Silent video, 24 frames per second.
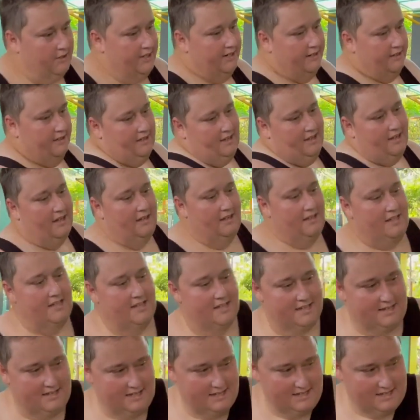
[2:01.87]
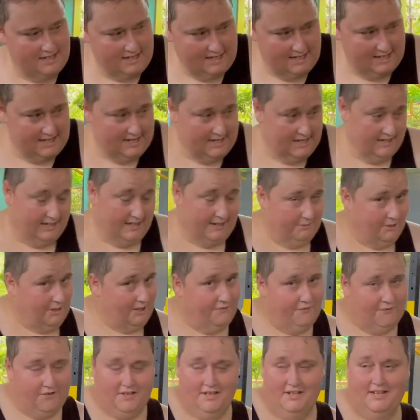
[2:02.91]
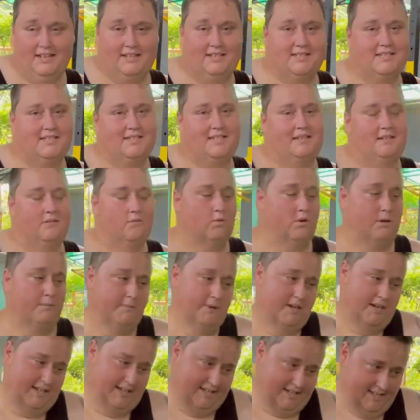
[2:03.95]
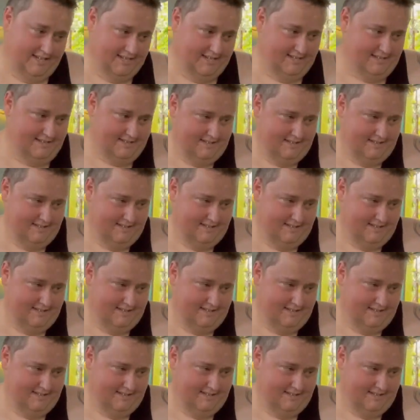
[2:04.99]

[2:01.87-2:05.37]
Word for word: Don't hit a lot. Get ready for the next 1 minute.